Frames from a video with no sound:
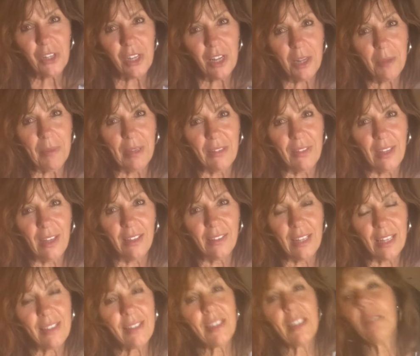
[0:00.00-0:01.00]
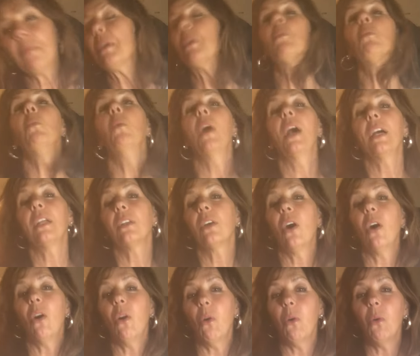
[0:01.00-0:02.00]
talk about that. That's going to be one
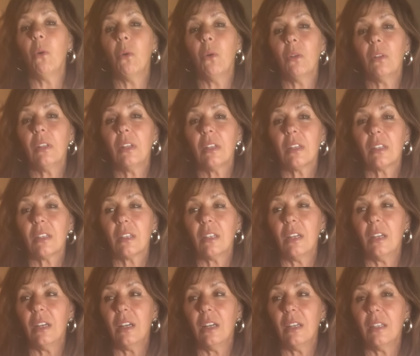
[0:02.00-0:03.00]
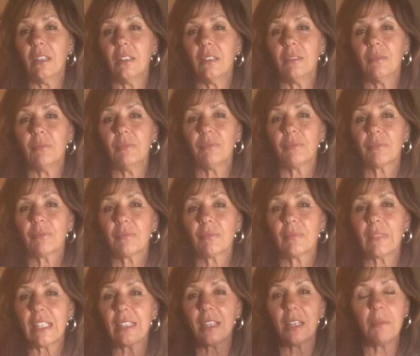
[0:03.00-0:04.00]
whole, um,
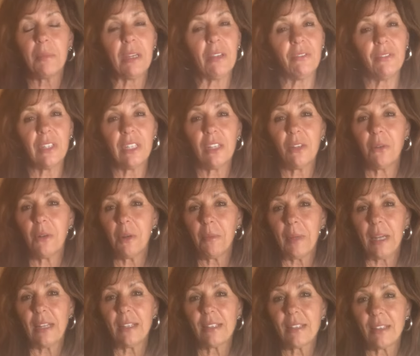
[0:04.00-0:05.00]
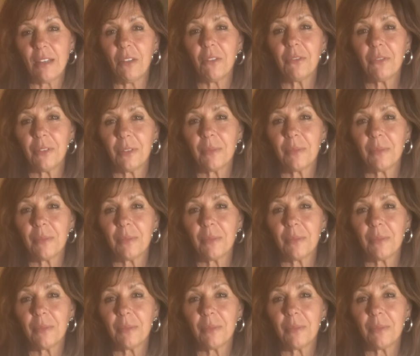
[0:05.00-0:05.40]
that's going to be a video all by itself.